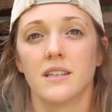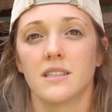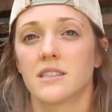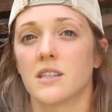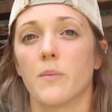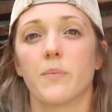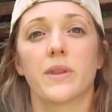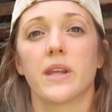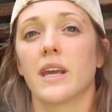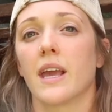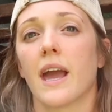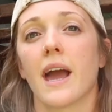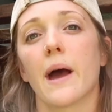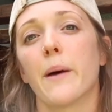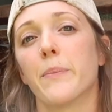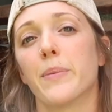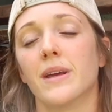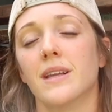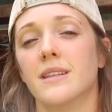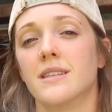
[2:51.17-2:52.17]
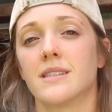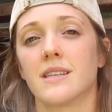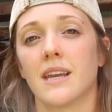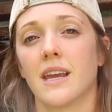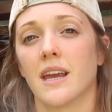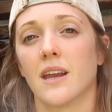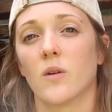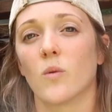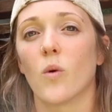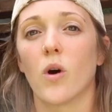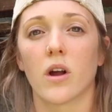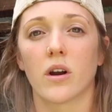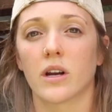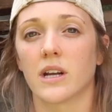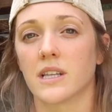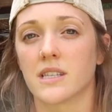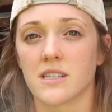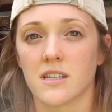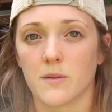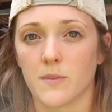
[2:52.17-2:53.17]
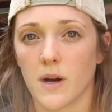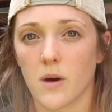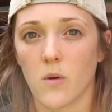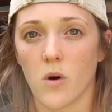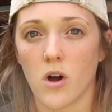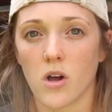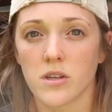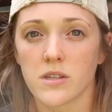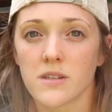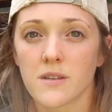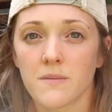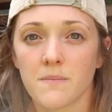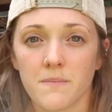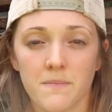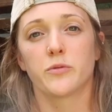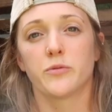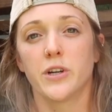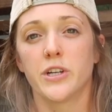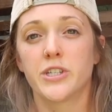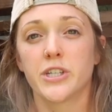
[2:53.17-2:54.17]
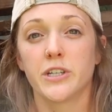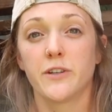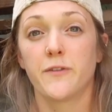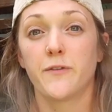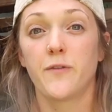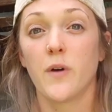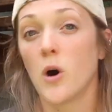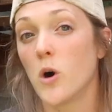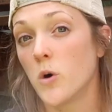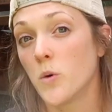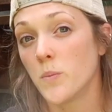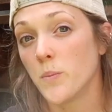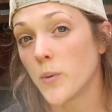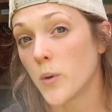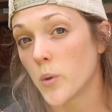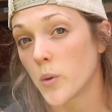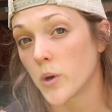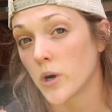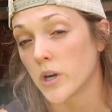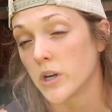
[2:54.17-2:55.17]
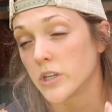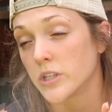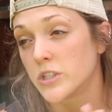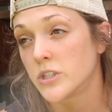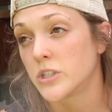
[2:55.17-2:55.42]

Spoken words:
something happens and water gets into my walls. A rigid foam board.